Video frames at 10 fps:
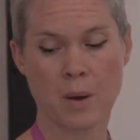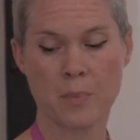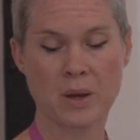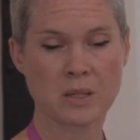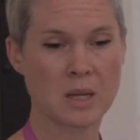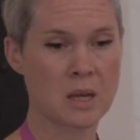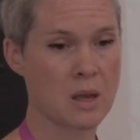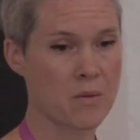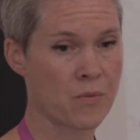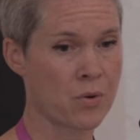But
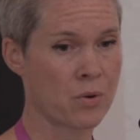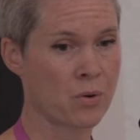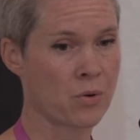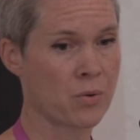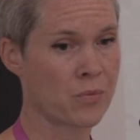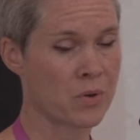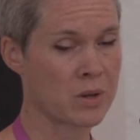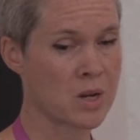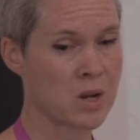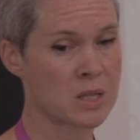for
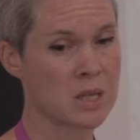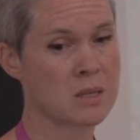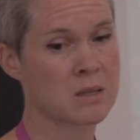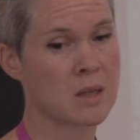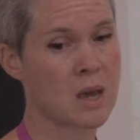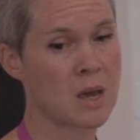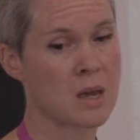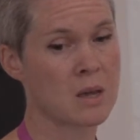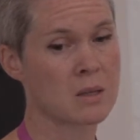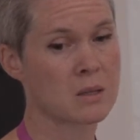nurses, 100%
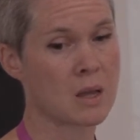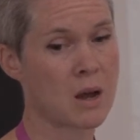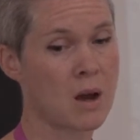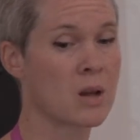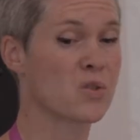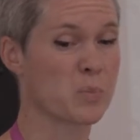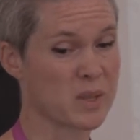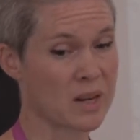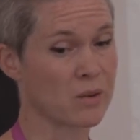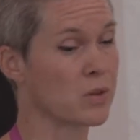
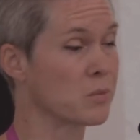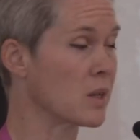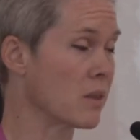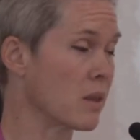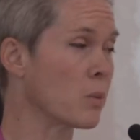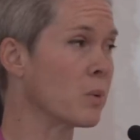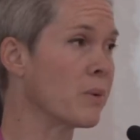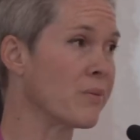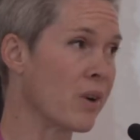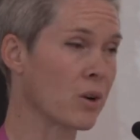of them said that they would
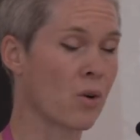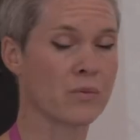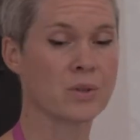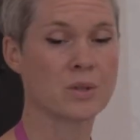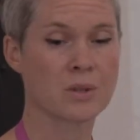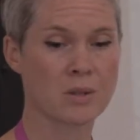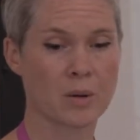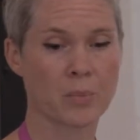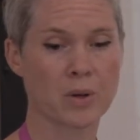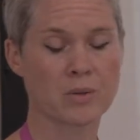be very confident to
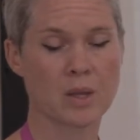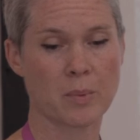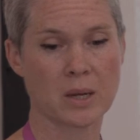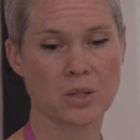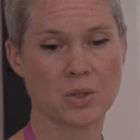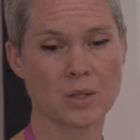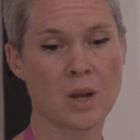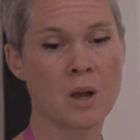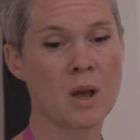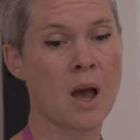signpost their patients,
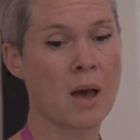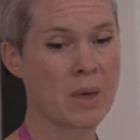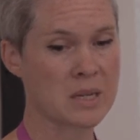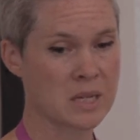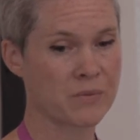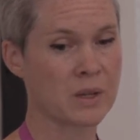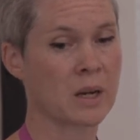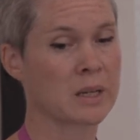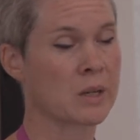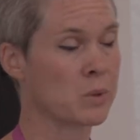and they did feel
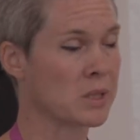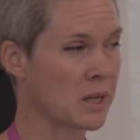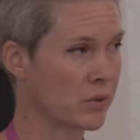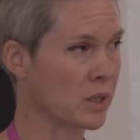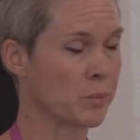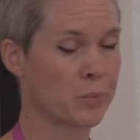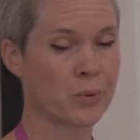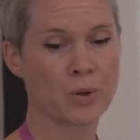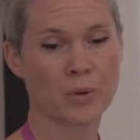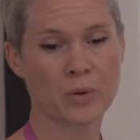like it would definitely
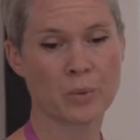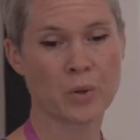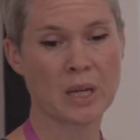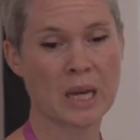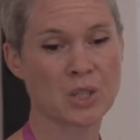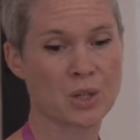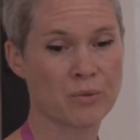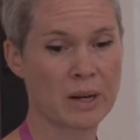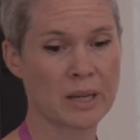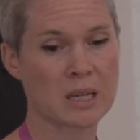improve communication
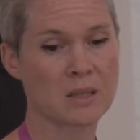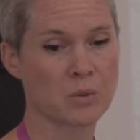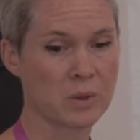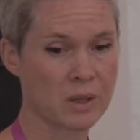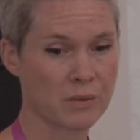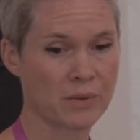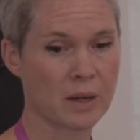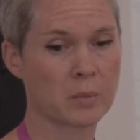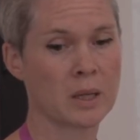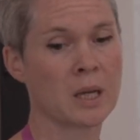around cancer within the
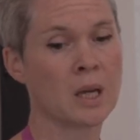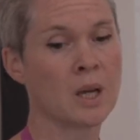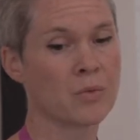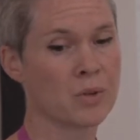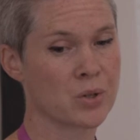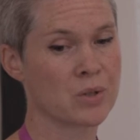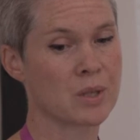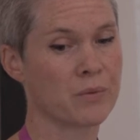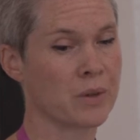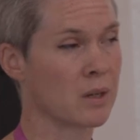family, reduce
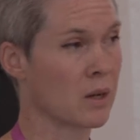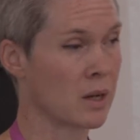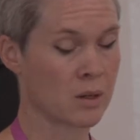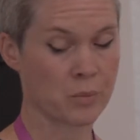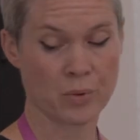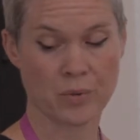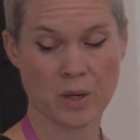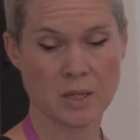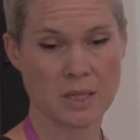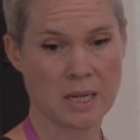their fear and improve the
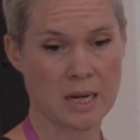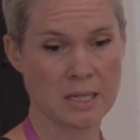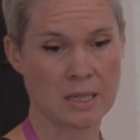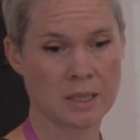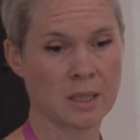understanding.